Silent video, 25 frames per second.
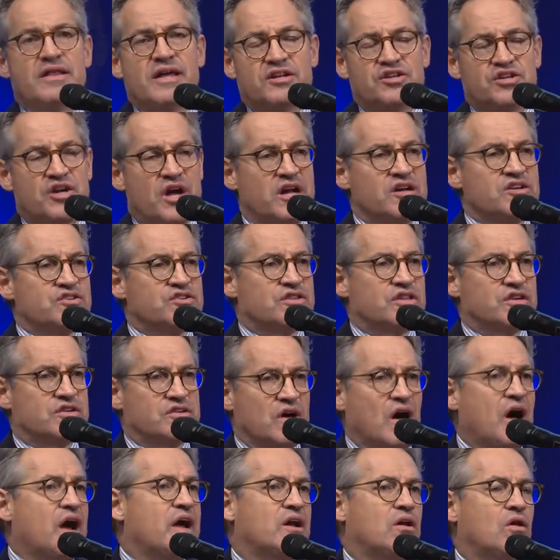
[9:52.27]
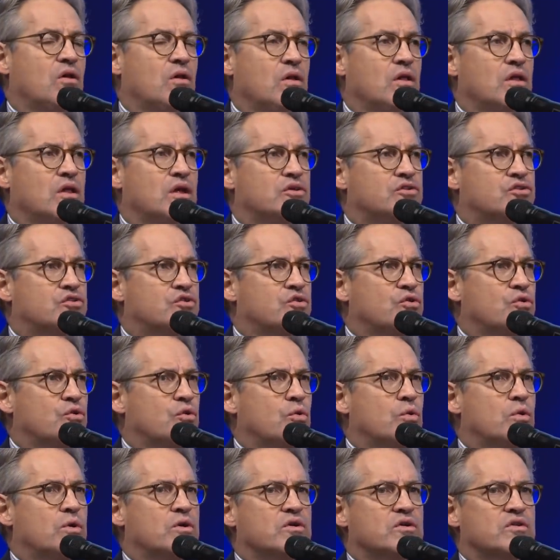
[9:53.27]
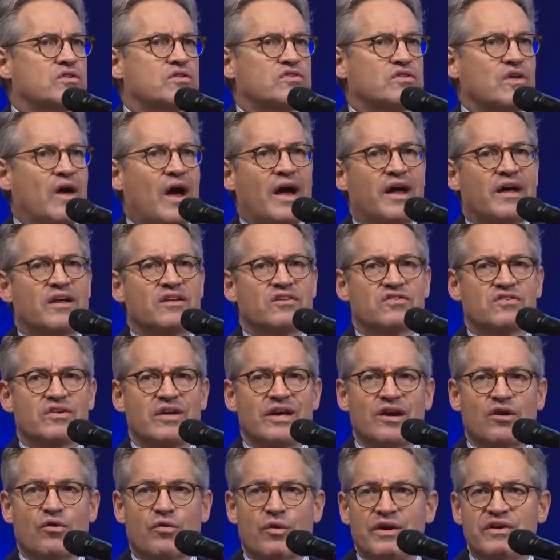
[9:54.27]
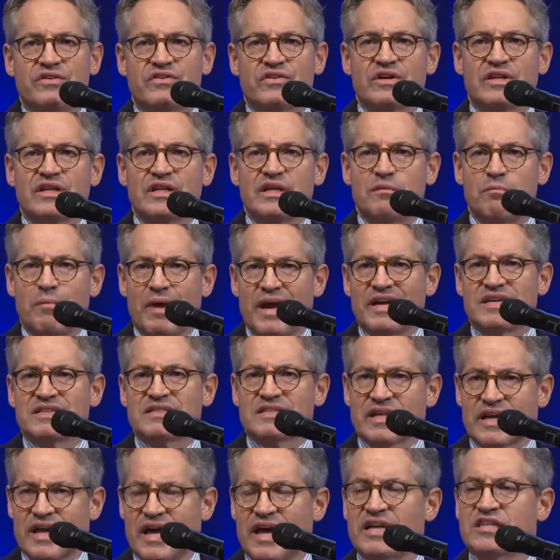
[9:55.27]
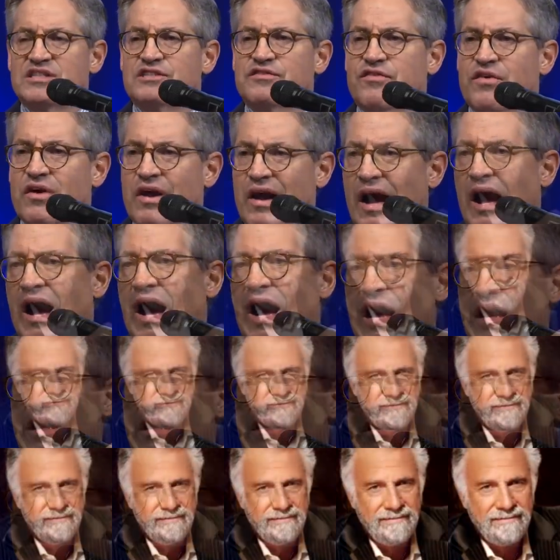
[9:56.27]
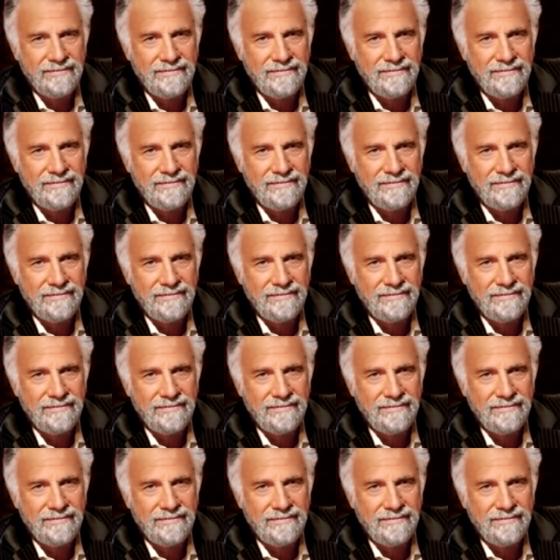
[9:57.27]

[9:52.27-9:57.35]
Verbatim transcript: They changed the title to Science Increasingly Makes the Case for God.